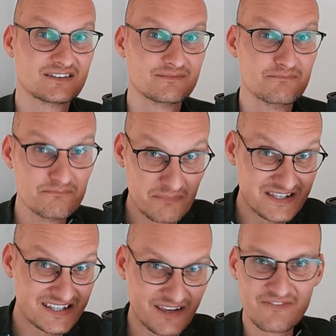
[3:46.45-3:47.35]

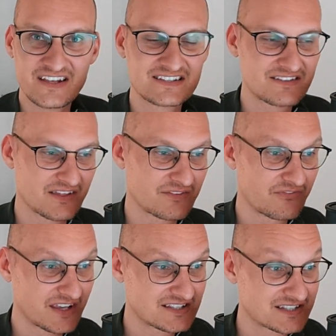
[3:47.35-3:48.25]
missing events thing
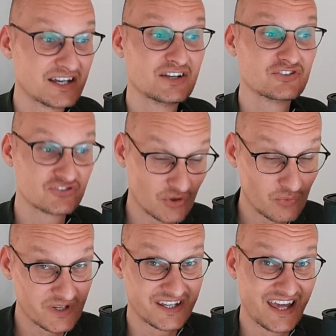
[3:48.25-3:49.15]
fixed, so
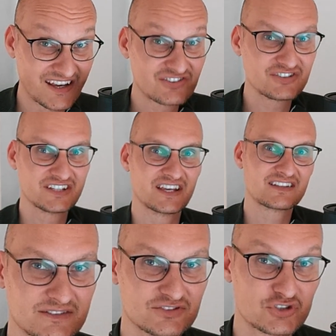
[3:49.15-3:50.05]
we can actually get
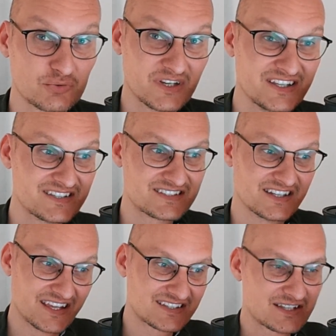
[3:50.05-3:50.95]
to release the
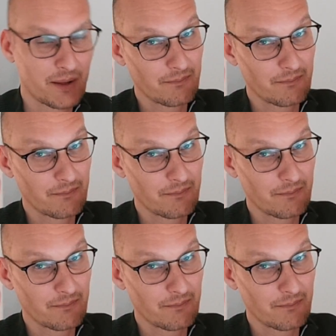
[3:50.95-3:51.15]
next